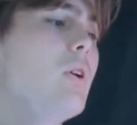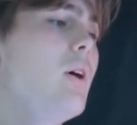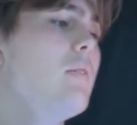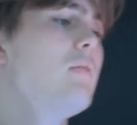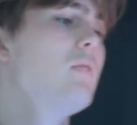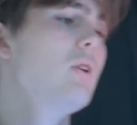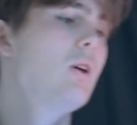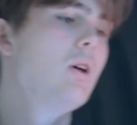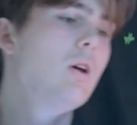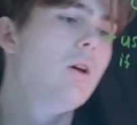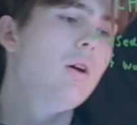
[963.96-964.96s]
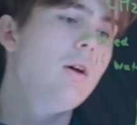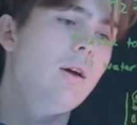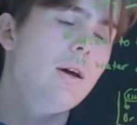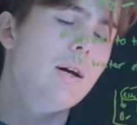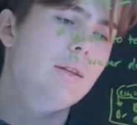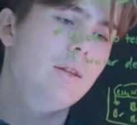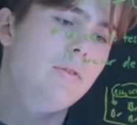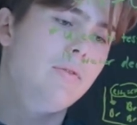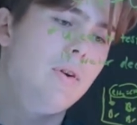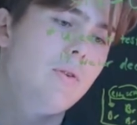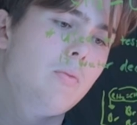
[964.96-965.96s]
Okay, and then the
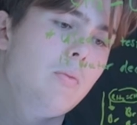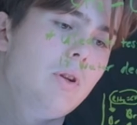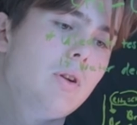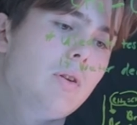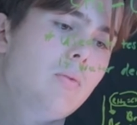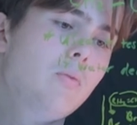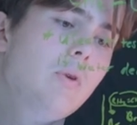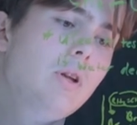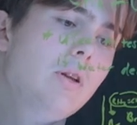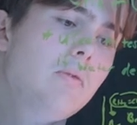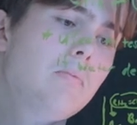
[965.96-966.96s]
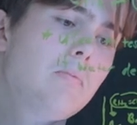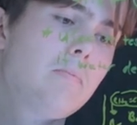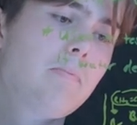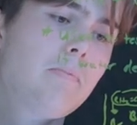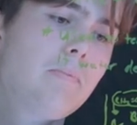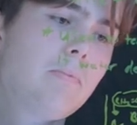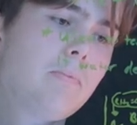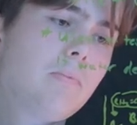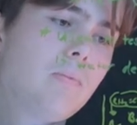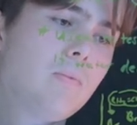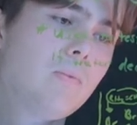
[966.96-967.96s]
final beaker will be
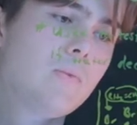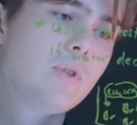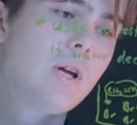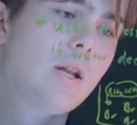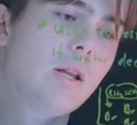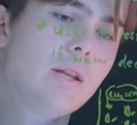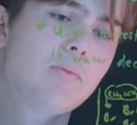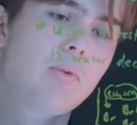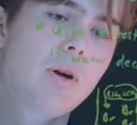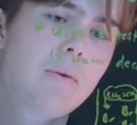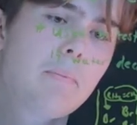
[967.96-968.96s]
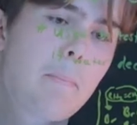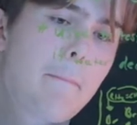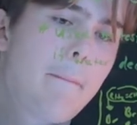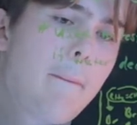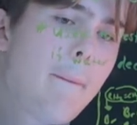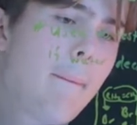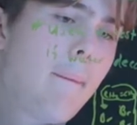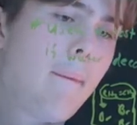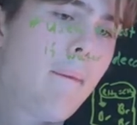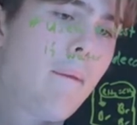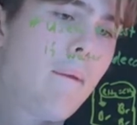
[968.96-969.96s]
slightly less brown
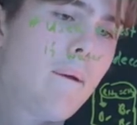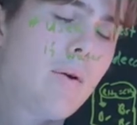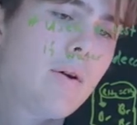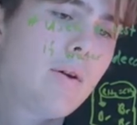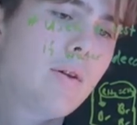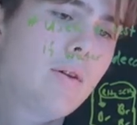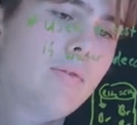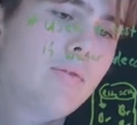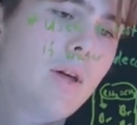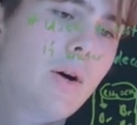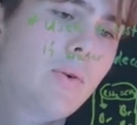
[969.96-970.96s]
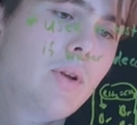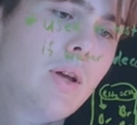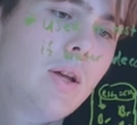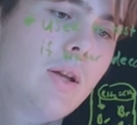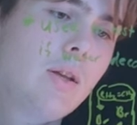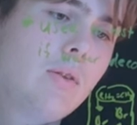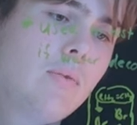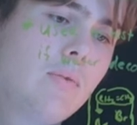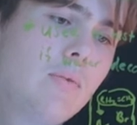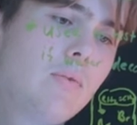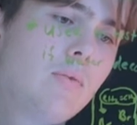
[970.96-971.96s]
if the alkane
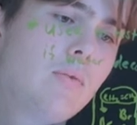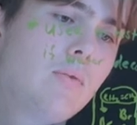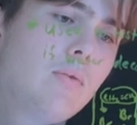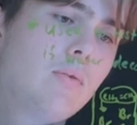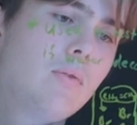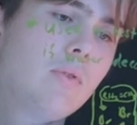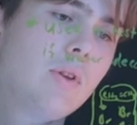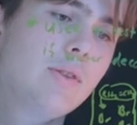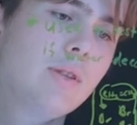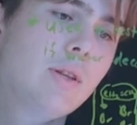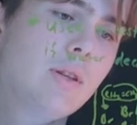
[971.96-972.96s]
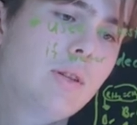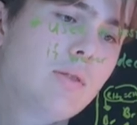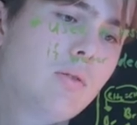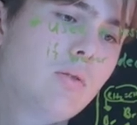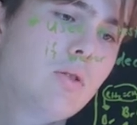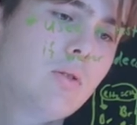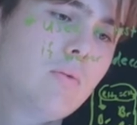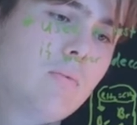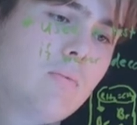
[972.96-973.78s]
is in the solution.